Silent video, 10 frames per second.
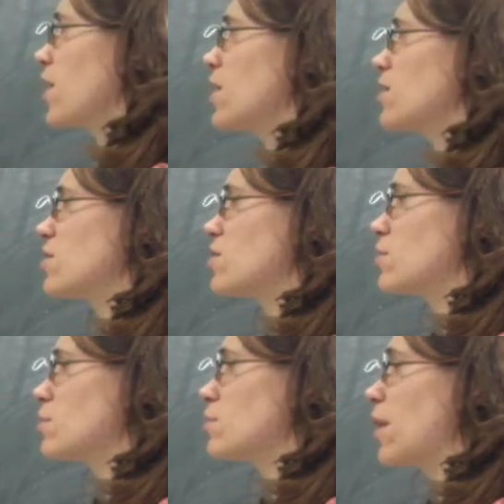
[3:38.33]
it's
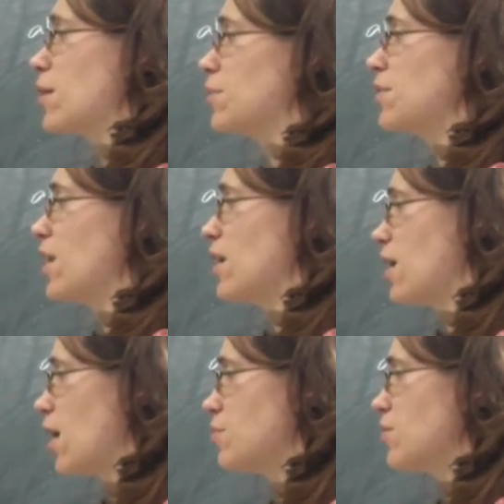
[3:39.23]
maybe not
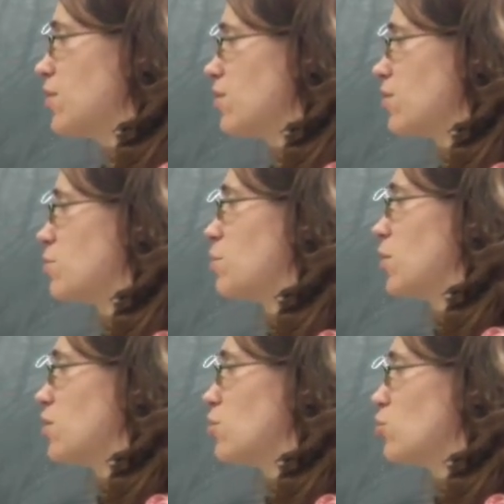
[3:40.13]
obvious,
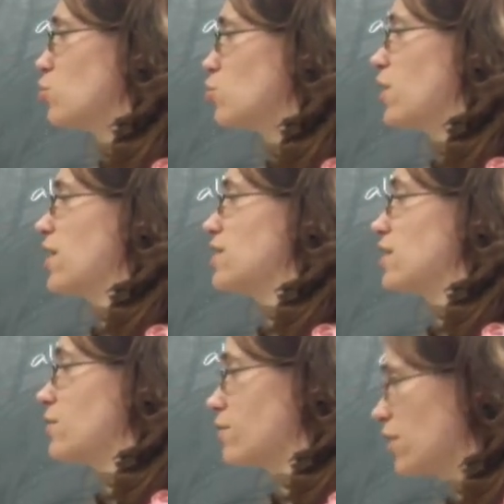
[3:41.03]
but you can
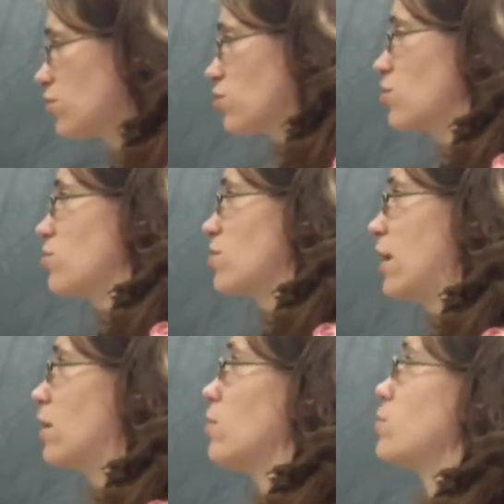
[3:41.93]
convince
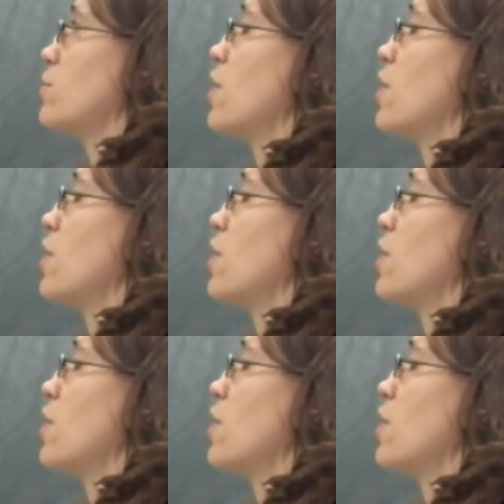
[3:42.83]
yourself